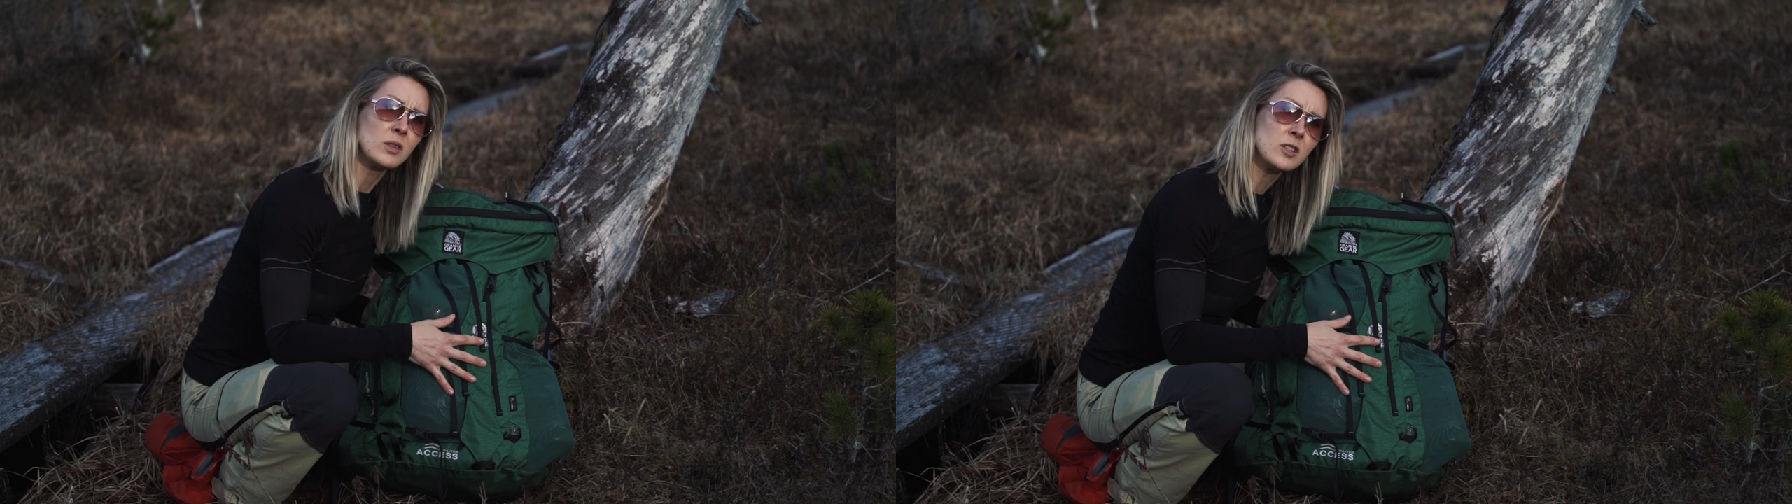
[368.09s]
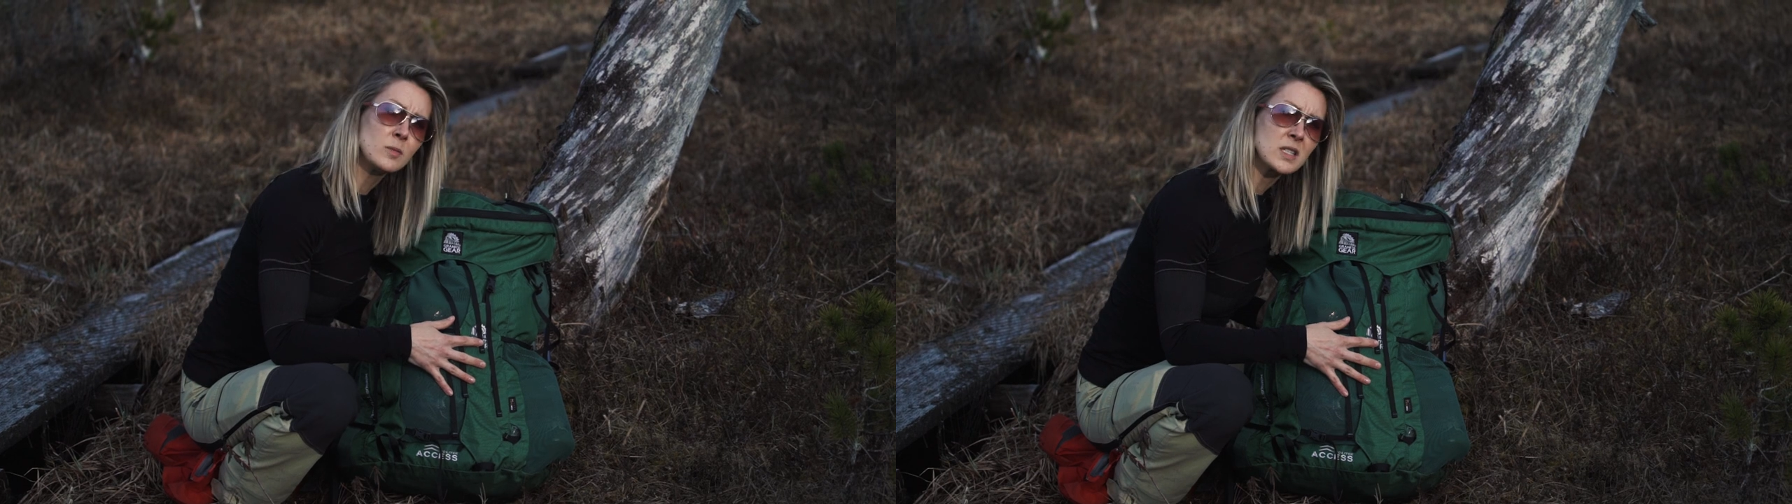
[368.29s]

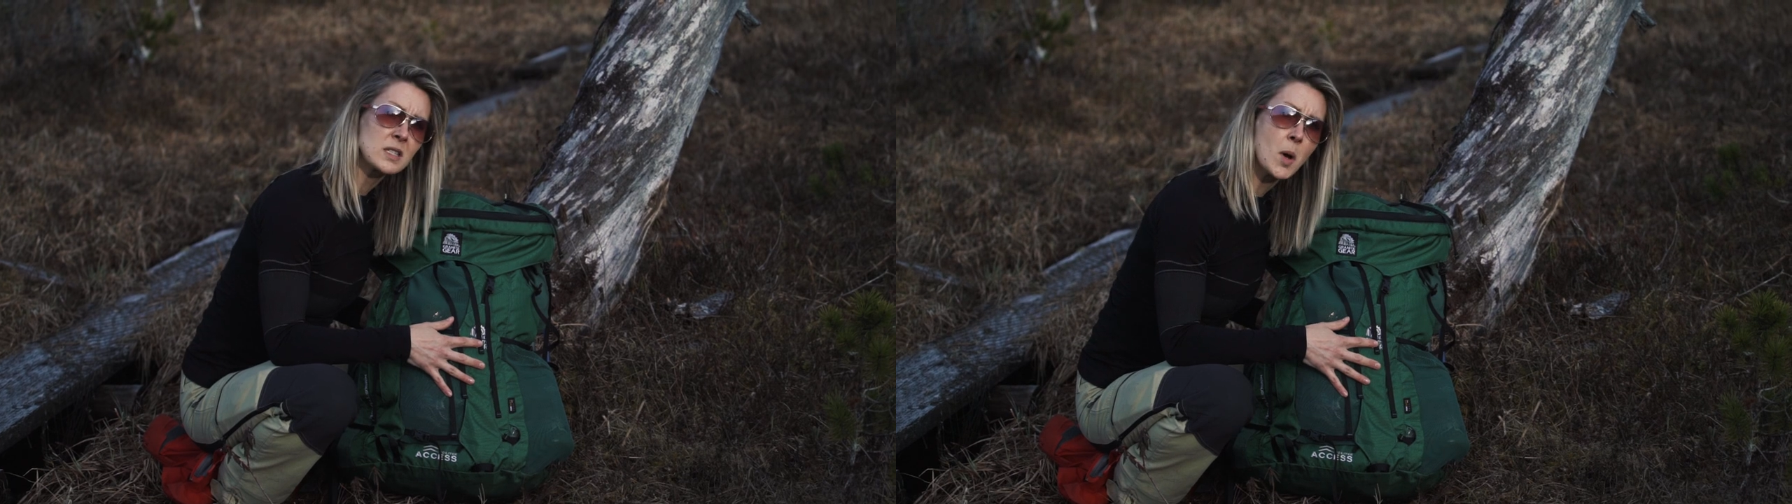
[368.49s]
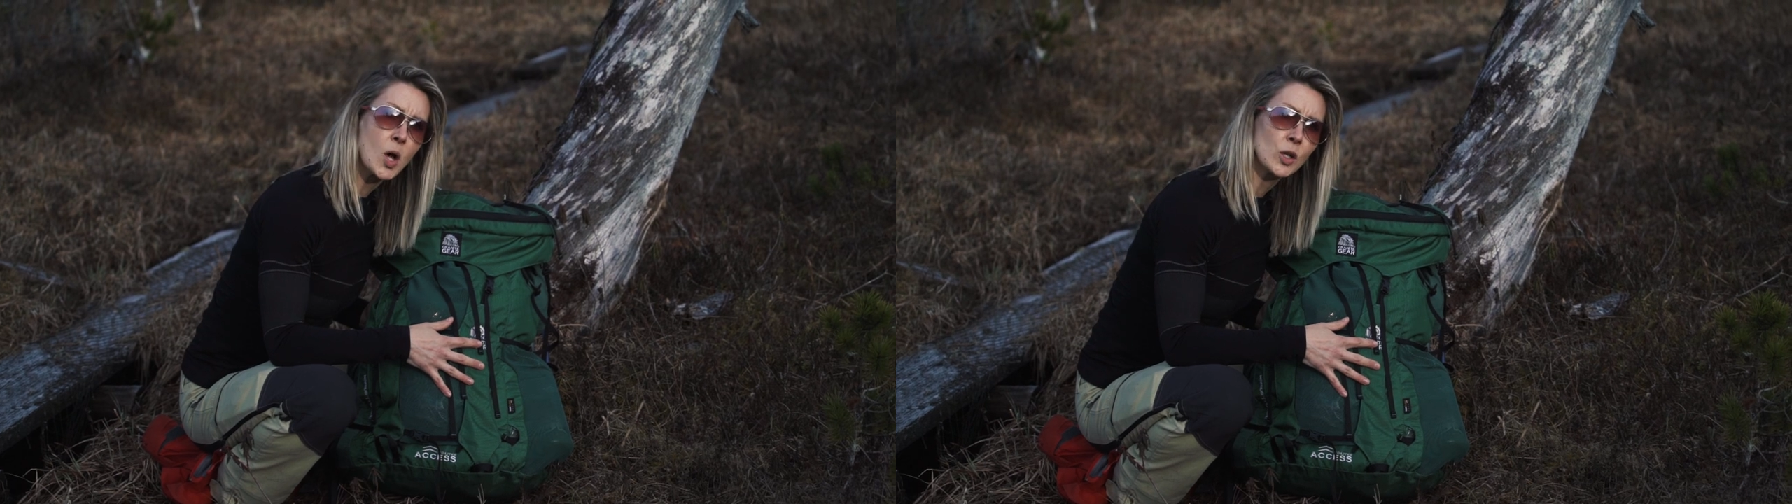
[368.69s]
little bit
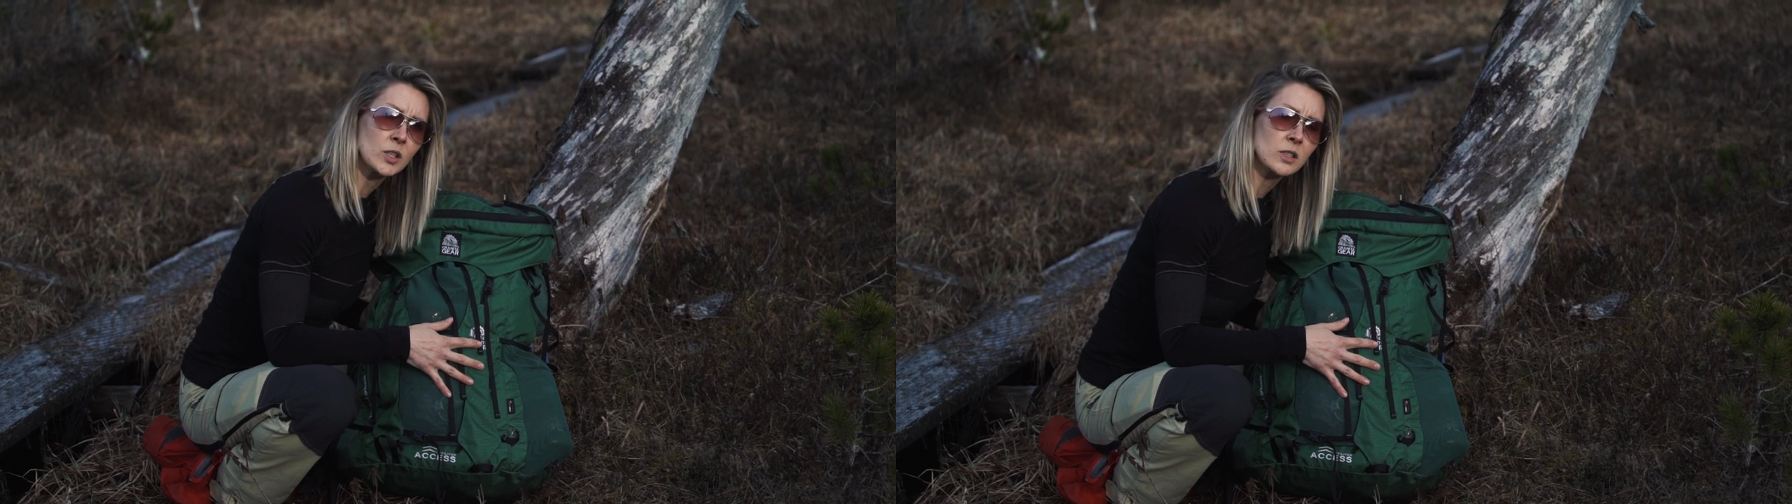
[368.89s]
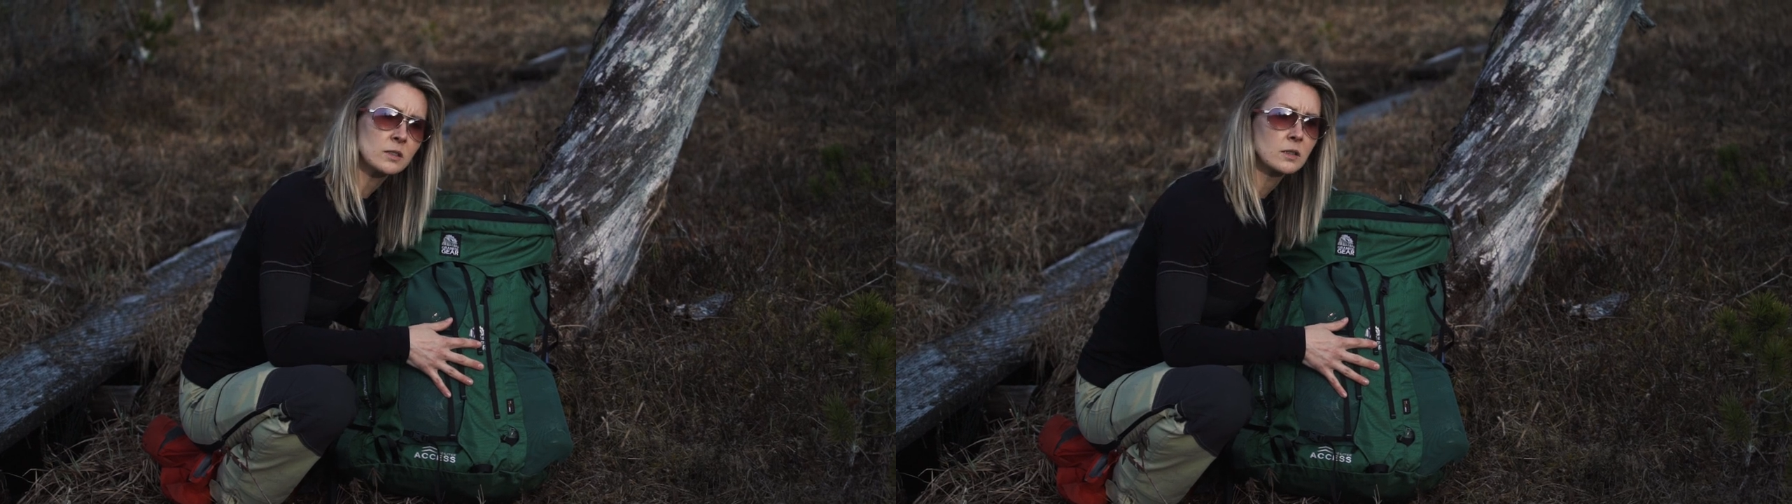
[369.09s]

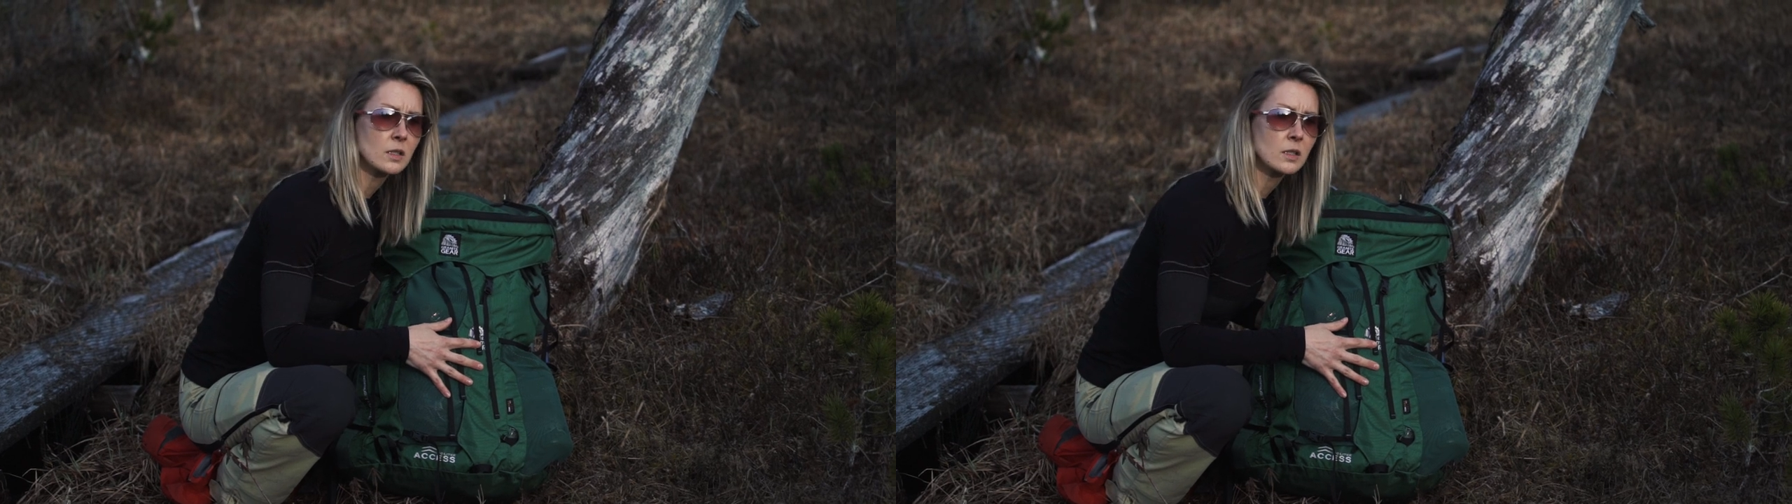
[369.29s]
smaller.